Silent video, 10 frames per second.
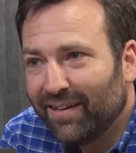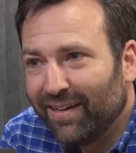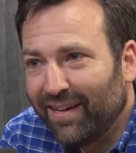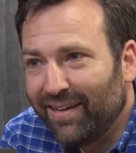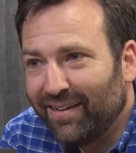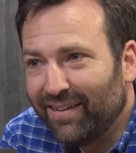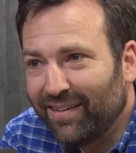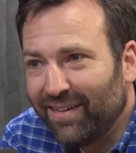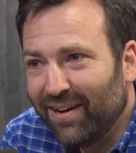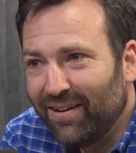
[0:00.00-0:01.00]
in,
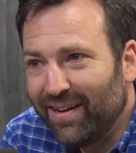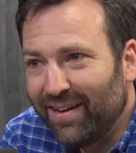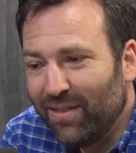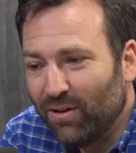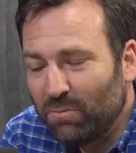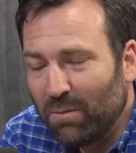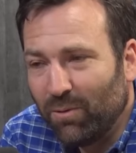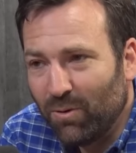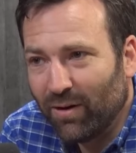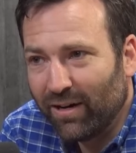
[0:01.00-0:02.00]
you know, in, in those
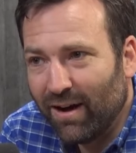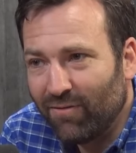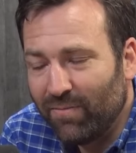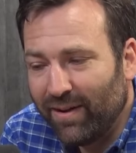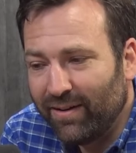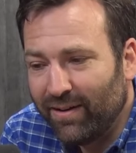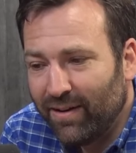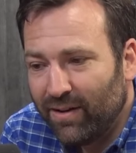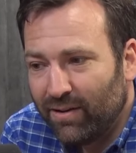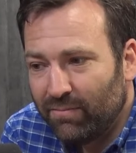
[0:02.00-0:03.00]
people who are in government,
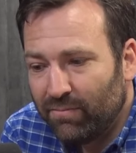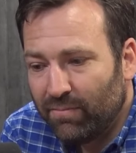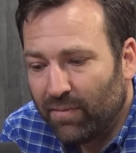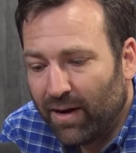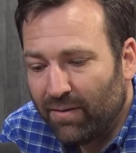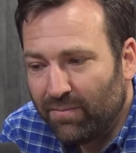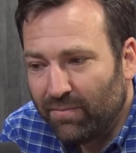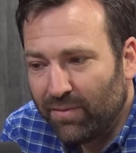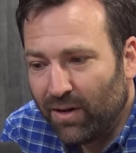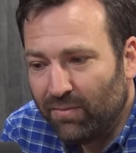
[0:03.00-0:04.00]
I'm,
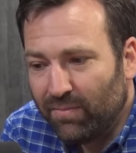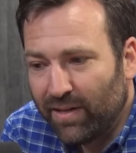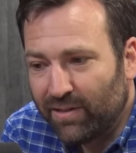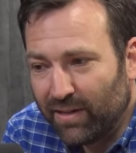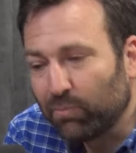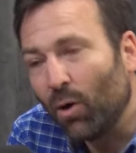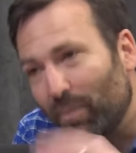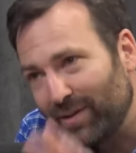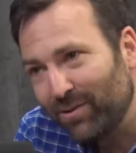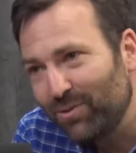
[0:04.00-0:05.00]
you know, it's
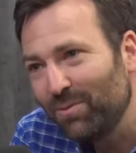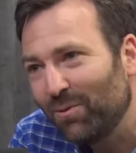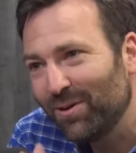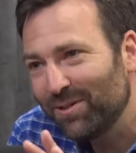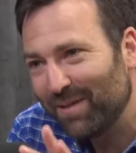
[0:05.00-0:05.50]
appropriate to assume the worst